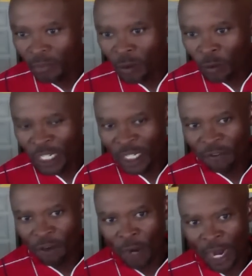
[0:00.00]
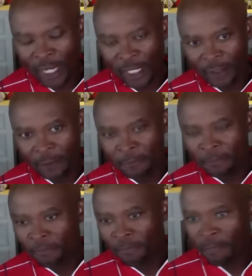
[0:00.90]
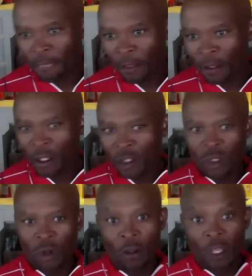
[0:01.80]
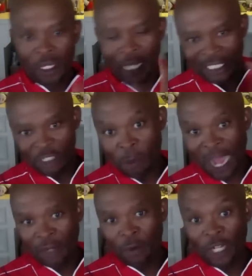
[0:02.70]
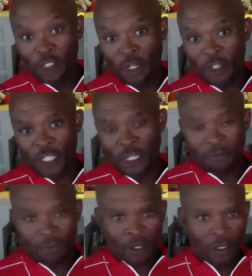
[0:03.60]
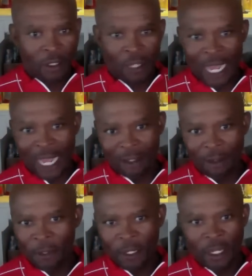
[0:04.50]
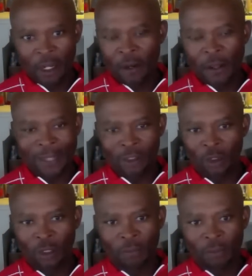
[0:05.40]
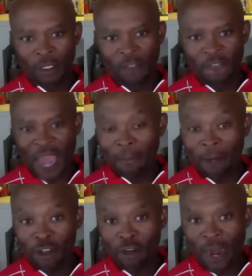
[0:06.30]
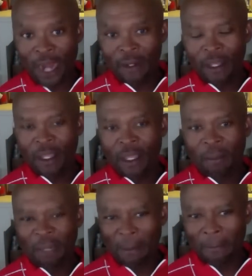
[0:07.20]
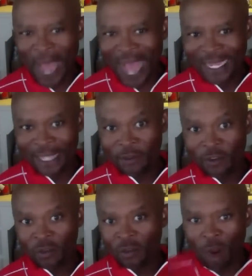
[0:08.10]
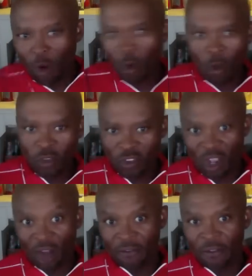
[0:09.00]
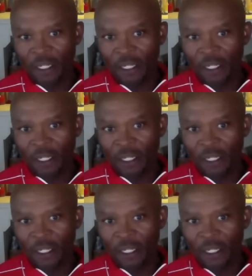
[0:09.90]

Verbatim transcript: We need the variety. So, like the spotty wear jersey, I communicated and I told them the fabric's great, but the pockets don't hold stuff.